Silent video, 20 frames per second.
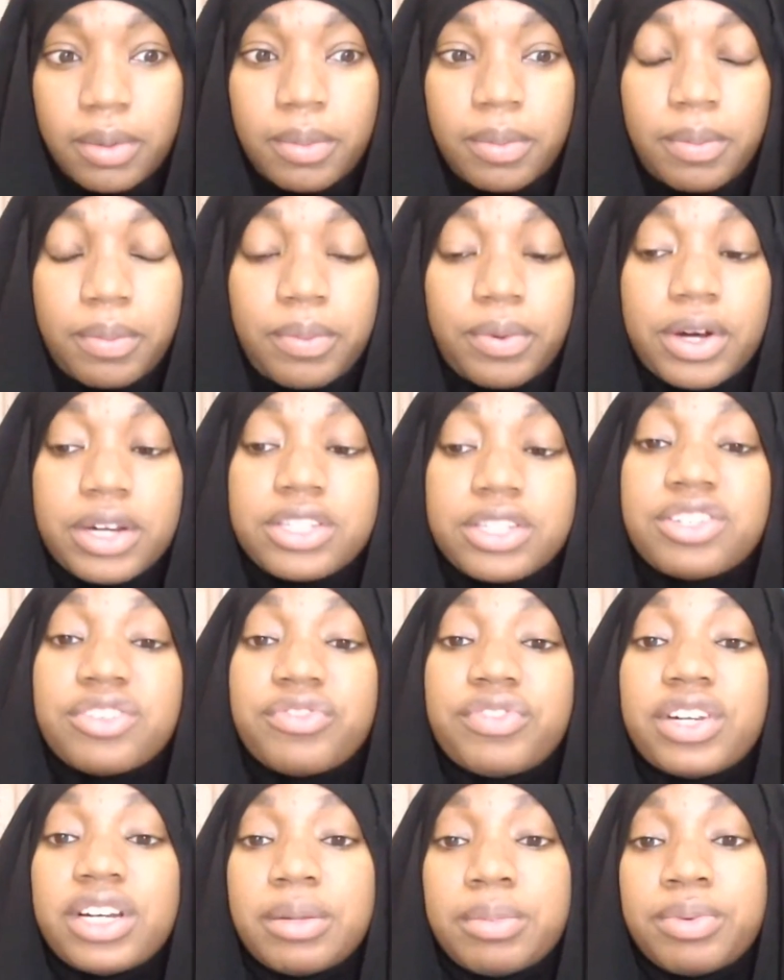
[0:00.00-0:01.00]

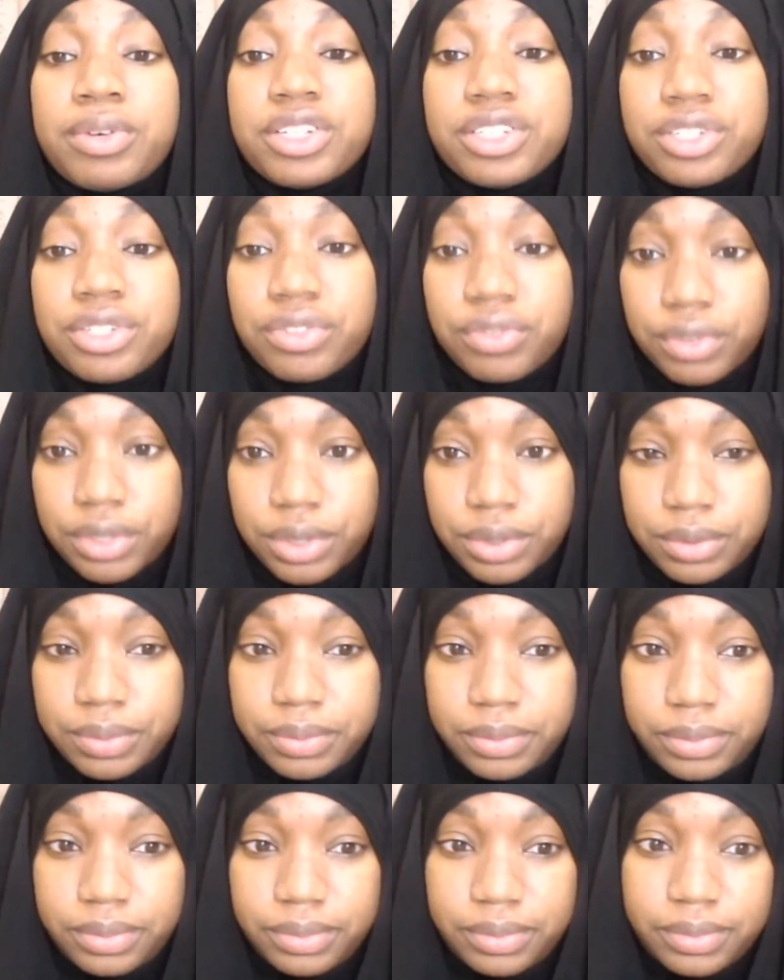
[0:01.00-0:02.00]
persevere and push through.
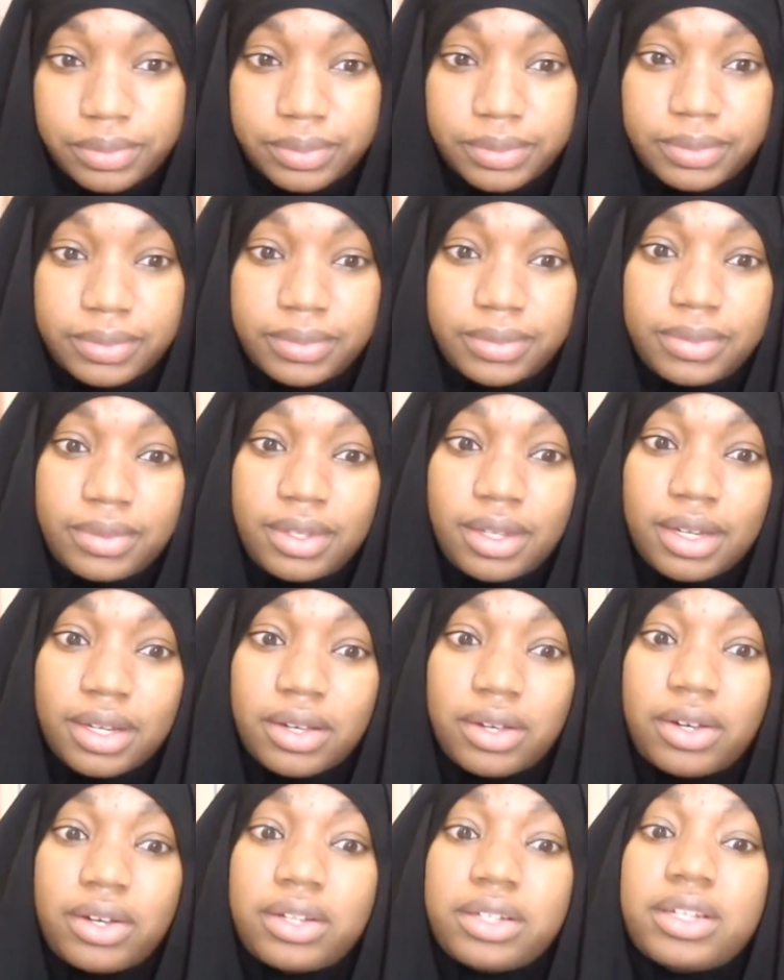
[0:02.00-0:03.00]

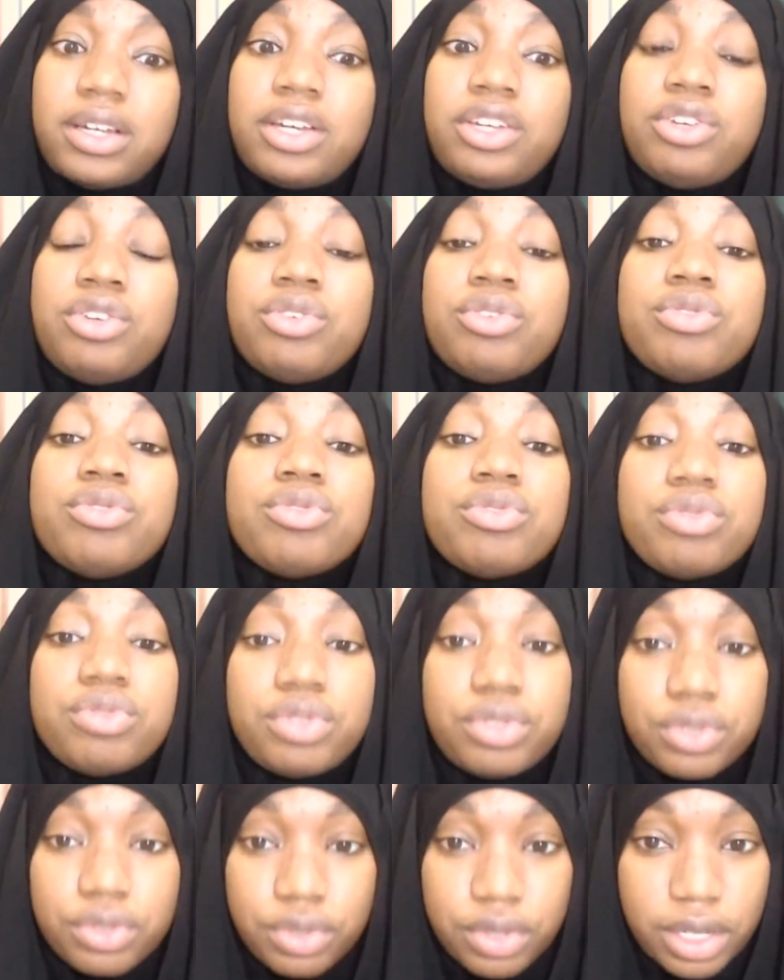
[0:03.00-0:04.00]
Allah, you
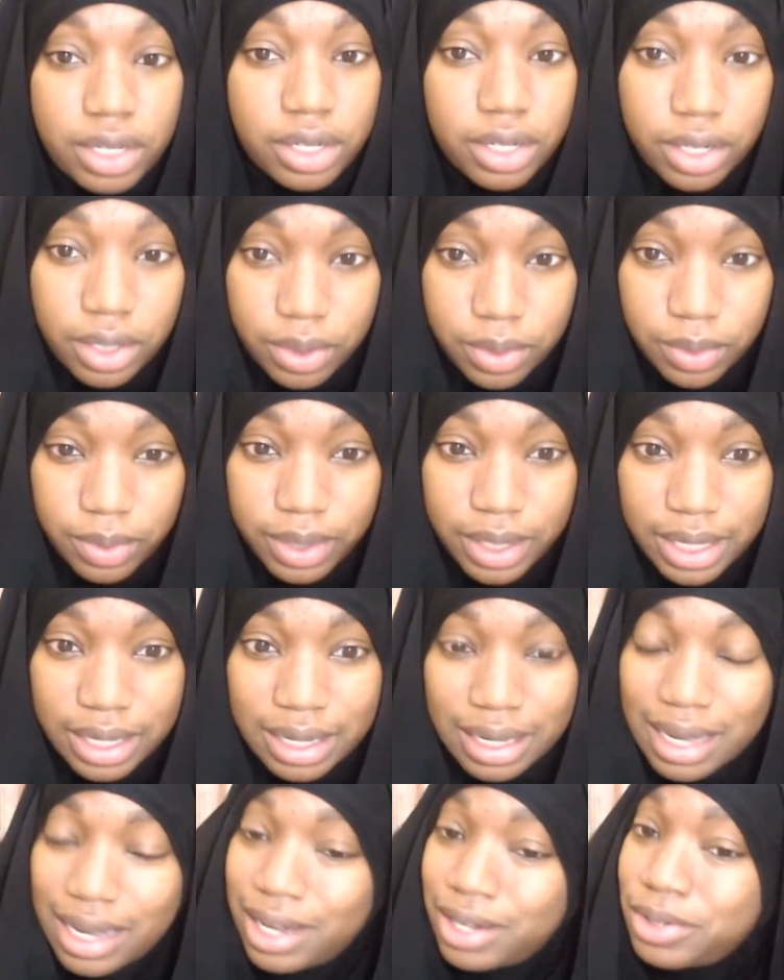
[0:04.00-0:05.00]
truly know
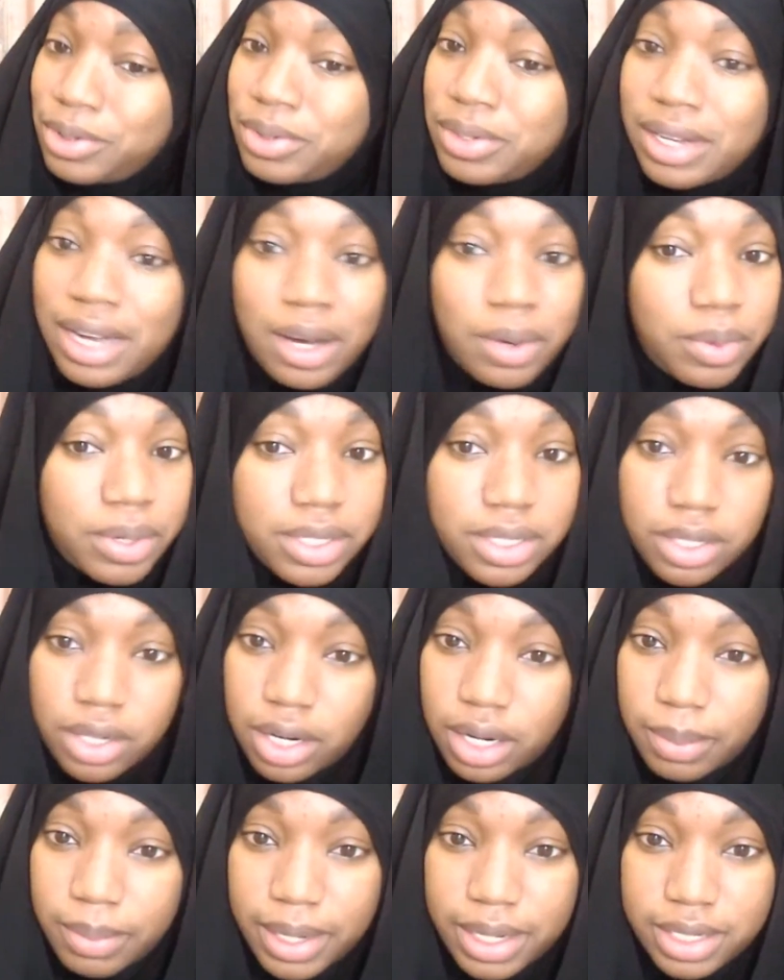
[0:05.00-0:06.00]
I do not want to
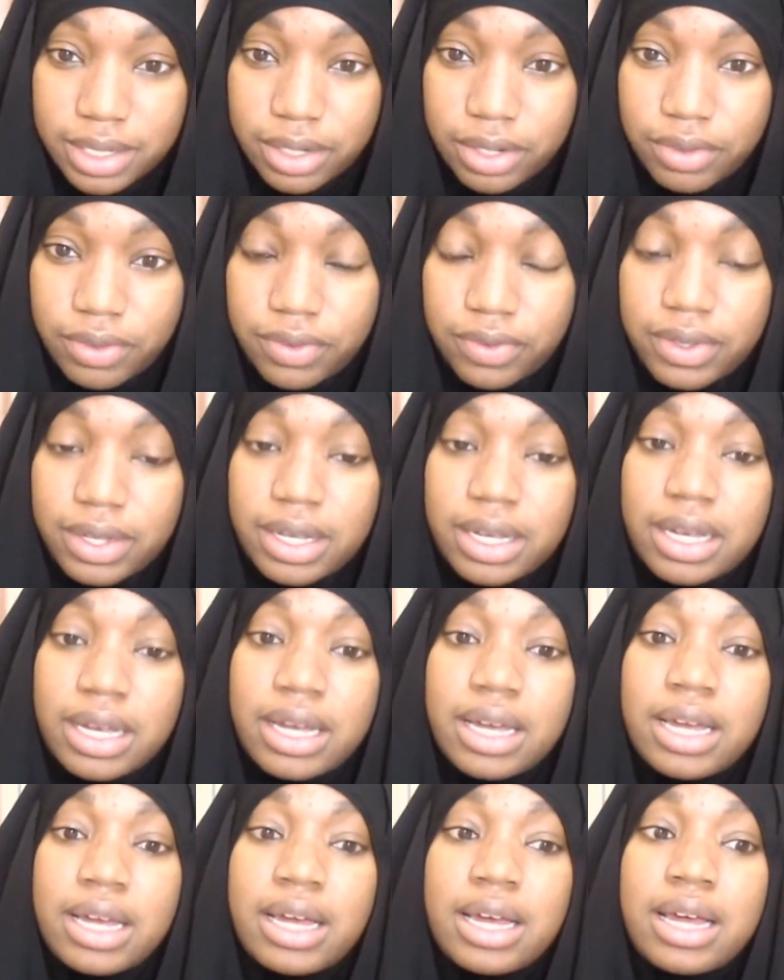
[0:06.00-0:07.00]
harm myself.
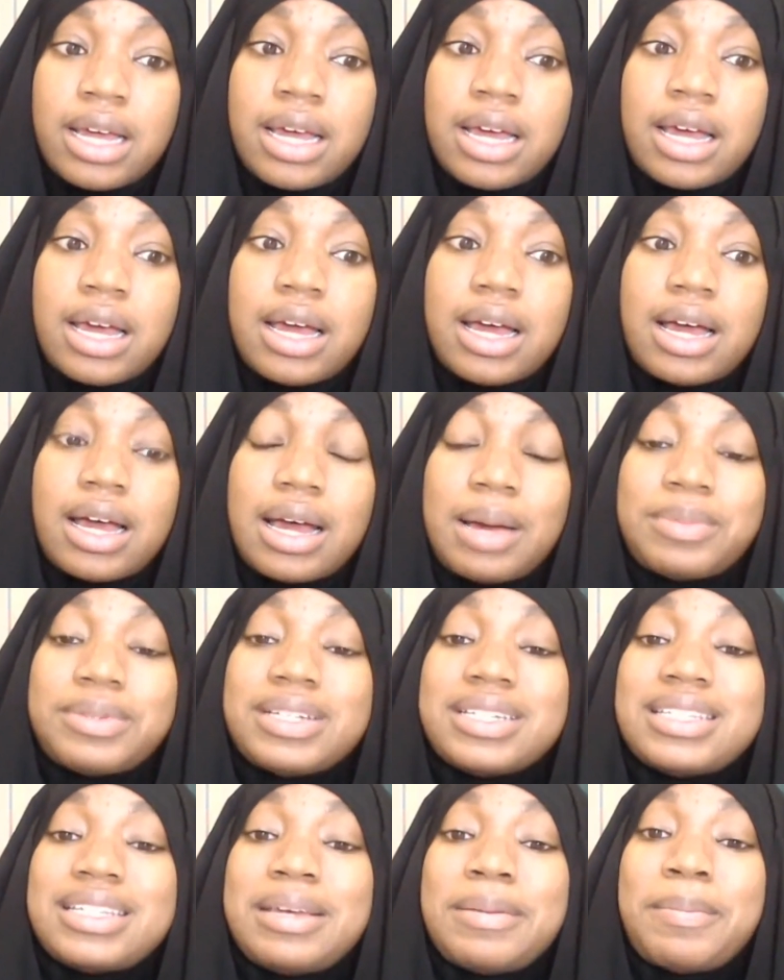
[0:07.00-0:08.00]
I'm
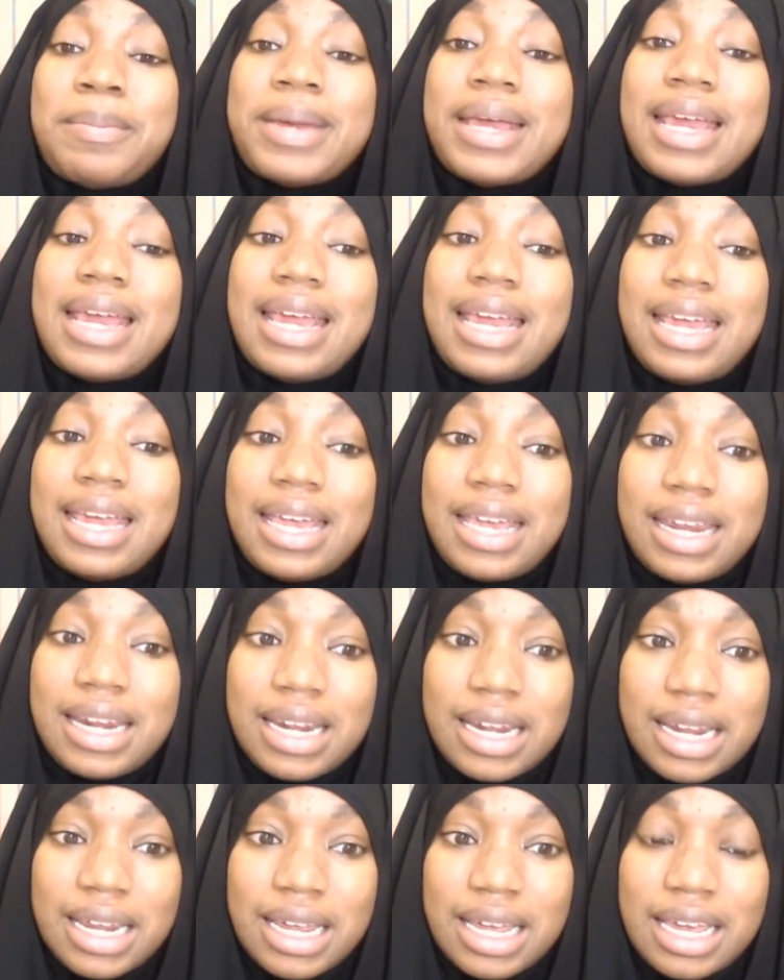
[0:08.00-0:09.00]
just in pain.
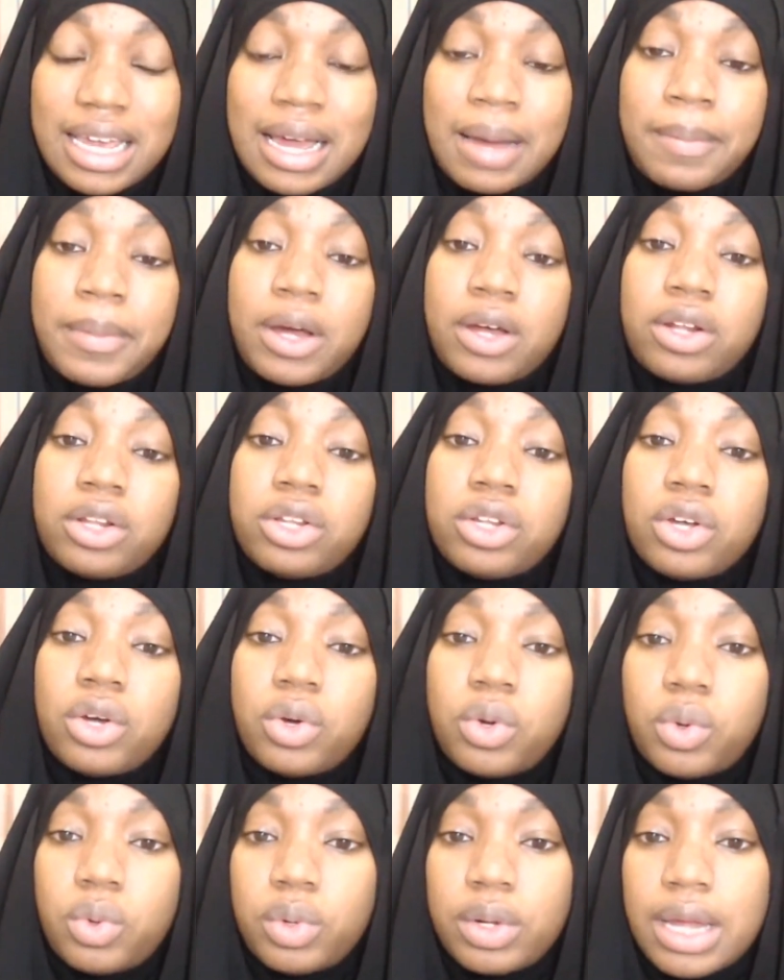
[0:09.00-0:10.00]
I'm
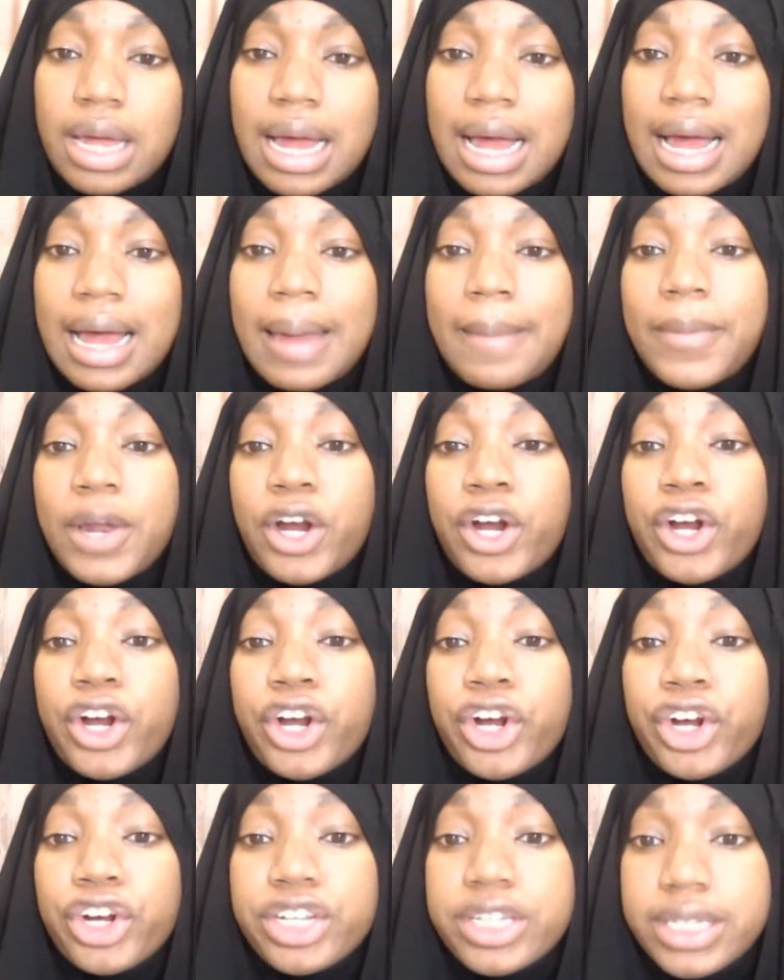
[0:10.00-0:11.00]
alone. I'm
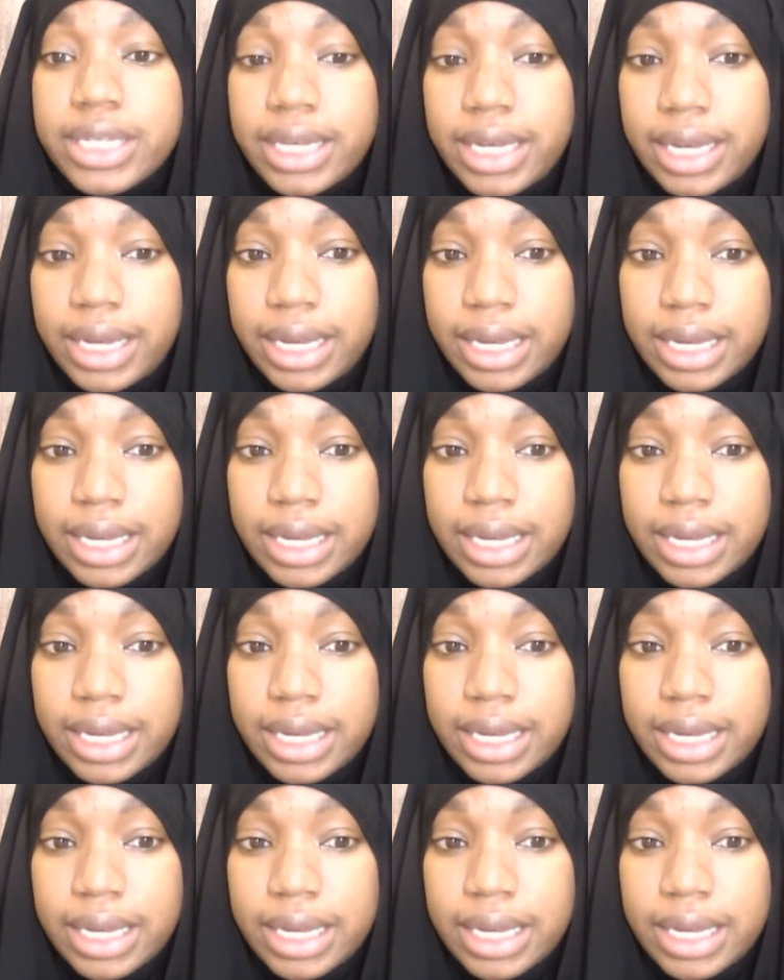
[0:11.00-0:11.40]
hurting.